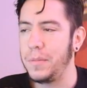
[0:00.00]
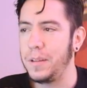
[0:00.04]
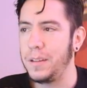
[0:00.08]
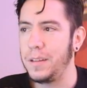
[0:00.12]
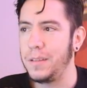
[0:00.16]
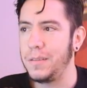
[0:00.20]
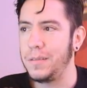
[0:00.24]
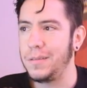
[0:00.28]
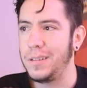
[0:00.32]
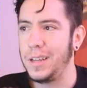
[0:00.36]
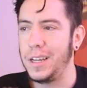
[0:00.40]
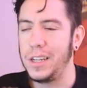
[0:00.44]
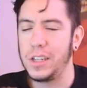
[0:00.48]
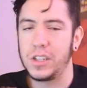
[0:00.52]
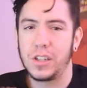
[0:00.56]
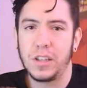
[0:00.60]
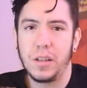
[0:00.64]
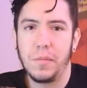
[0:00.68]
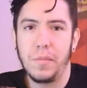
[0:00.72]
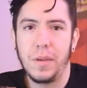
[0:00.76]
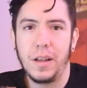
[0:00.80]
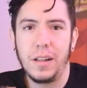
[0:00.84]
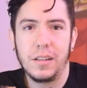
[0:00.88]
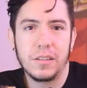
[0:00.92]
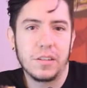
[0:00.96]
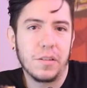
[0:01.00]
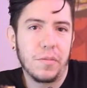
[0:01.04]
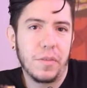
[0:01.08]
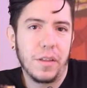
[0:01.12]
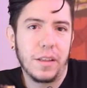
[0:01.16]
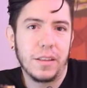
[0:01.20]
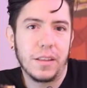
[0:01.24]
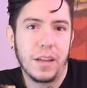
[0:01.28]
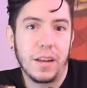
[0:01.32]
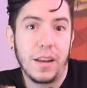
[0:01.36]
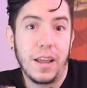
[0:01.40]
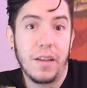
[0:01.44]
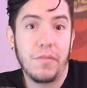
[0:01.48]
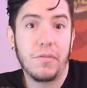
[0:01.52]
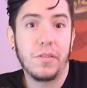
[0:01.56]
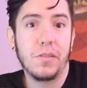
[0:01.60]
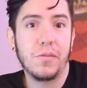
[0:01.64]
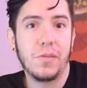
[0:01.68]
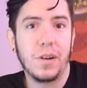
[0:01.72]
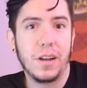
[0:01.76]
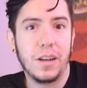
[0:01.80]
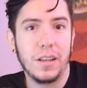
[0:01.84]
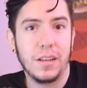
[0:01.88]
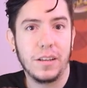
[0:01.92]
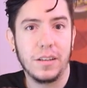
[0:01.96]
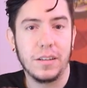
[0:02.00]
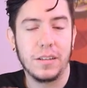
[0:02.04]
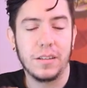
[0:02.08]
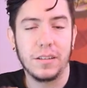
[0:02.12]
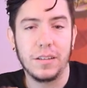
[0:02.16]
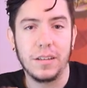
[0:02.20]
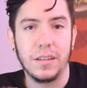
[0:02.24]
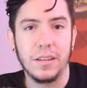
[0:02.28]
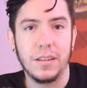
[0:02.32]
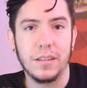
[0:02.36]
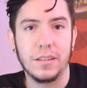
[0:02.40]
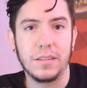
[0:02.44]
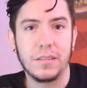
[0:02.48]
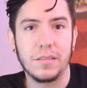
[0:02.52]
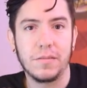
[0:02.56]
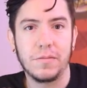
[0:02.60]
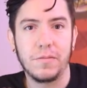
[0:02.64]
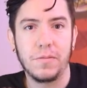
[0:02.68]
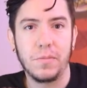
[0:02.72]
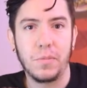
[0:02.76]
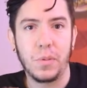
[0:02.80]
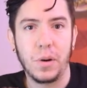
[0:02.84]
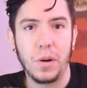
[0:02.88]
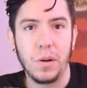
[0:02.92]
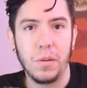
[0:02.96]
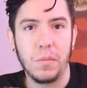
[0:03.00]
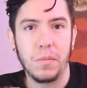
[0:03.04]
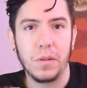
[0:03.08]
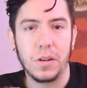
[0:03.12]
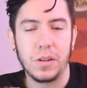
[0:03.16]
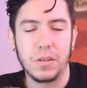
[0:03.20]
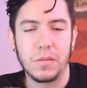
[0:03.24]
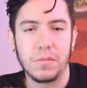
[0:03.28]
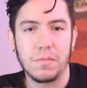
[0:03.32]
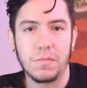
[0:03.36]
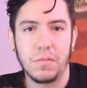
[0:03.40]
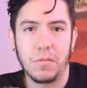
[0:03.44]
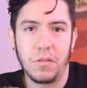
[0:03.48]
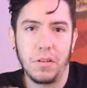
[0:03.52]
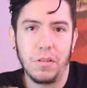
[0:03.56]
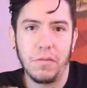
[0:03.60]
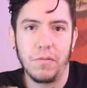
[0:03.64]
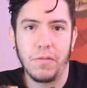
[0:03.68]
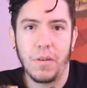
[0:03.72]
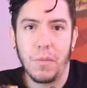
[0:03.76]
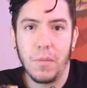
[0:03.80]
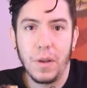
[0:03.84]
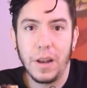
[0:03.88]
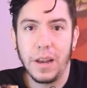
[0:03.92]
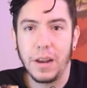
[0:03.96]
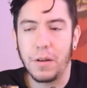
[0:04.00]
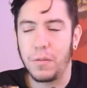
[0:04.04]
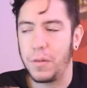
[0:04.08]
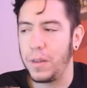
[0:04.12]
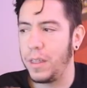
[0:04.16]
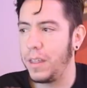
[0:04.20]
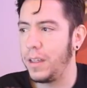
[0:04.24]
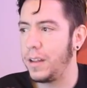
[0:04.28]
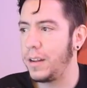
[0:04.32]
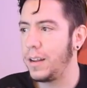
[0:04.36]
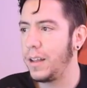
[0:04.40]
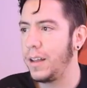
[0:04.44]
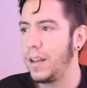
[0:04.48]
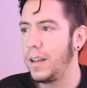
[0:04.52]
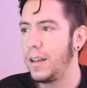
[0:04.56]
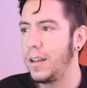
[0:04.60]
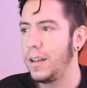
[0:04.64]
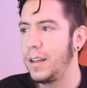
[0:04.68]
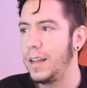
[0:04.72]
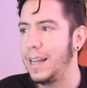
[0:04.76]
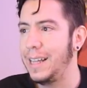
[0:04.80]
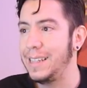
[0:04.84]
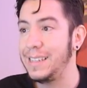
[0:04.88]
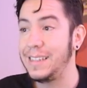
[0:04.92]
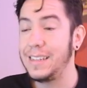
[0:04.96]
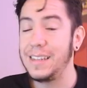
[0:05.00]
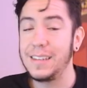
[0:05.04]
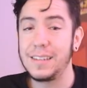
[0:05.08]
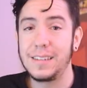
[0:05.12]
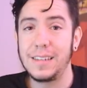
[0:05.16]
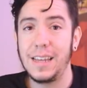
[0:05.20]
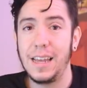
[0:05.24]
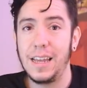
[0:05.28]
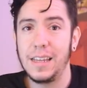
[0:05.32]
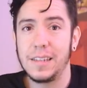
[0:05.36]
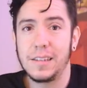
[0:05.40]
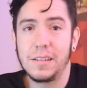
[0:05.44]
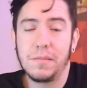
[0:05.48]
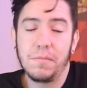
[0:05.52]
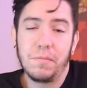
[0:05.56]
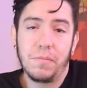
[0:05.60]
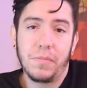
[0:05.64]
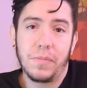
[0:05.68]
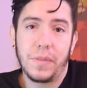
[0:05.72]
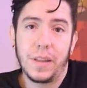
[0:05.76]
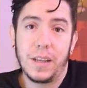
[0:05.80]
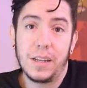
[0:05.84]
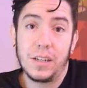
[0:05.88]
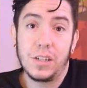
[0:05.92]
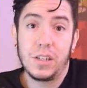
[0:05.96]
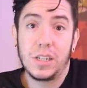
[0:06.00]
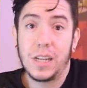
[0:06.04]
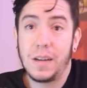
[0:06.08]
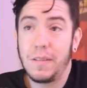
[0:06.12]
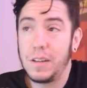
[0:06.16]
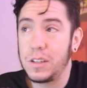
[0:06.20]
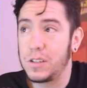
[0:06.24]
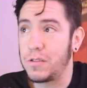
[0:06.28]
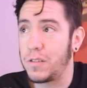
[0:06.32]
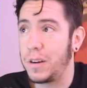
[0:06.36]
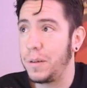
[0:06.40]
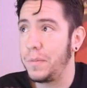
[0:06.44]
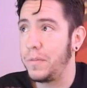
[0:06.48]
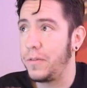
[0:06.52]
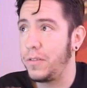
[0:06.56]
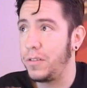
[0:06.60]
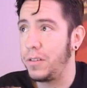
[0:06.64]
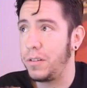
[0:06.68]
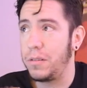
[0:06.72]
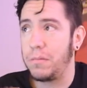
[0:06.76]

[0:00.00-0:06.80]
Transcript: them in HTML, something that everybody is pretty familiar with it, and CSS and JavaScript